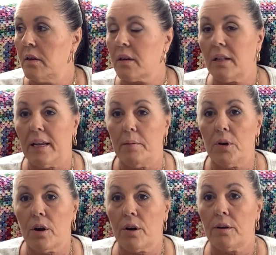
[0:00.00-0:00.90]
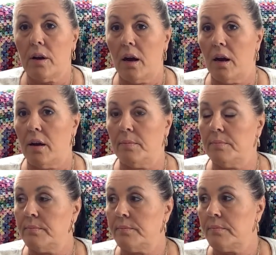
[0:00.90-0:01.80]
glam yarn. Um,
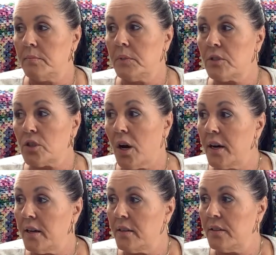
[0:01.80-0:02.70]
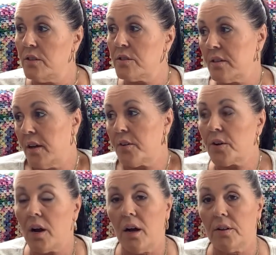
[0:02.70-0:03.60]
I'm going to try to use another
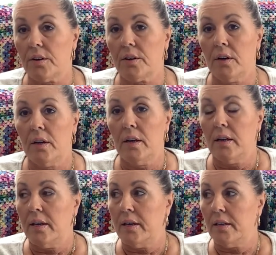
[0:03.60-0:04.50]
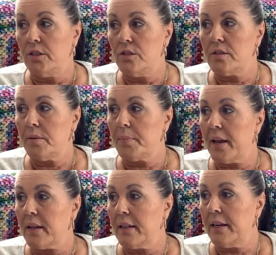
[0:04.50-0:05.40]
color and use up
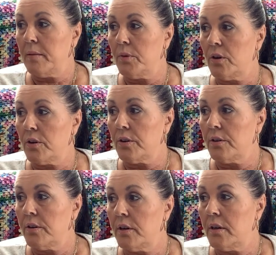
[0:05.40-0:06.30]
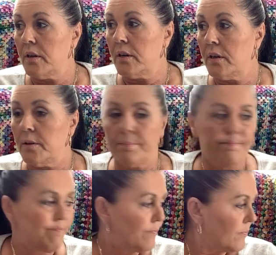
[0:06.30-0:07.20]
that glam yarn. Um,
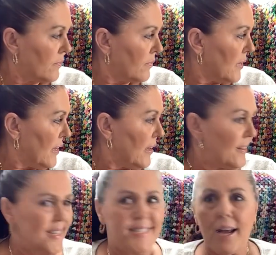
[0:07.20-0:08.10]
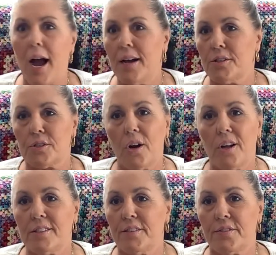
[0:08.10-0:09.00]
these tiles are
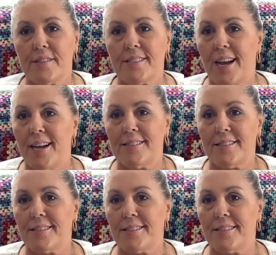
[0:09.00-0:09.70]
all different sizes,